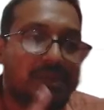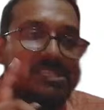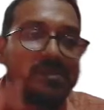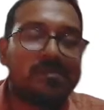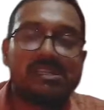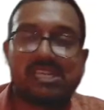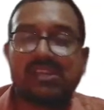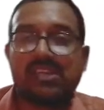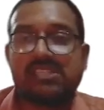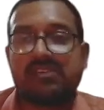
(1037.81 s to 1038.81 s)
Please remember,
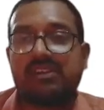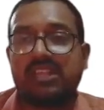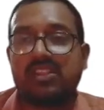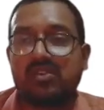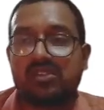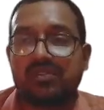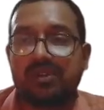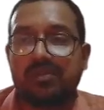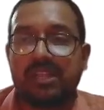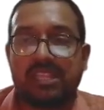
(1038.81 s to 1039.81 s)
17,000
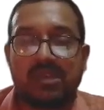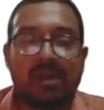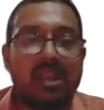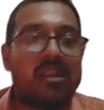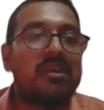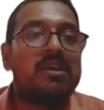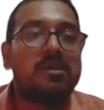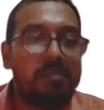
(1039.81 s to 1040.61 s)
will be nothing but